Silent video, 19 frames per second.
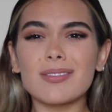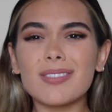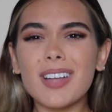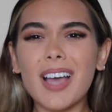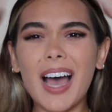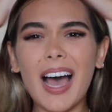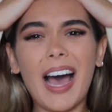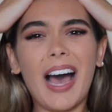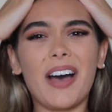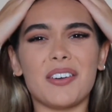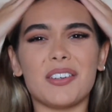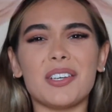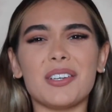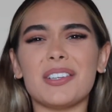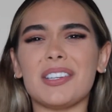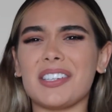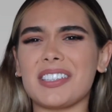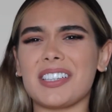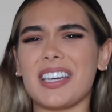how do you
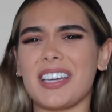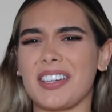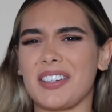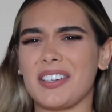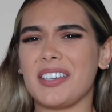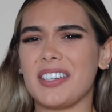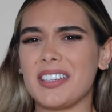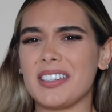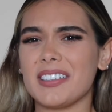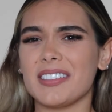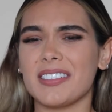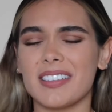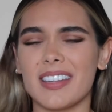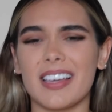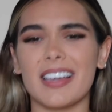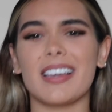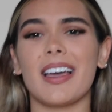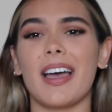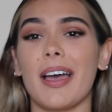look that good?
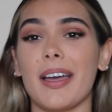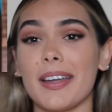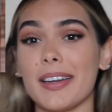Like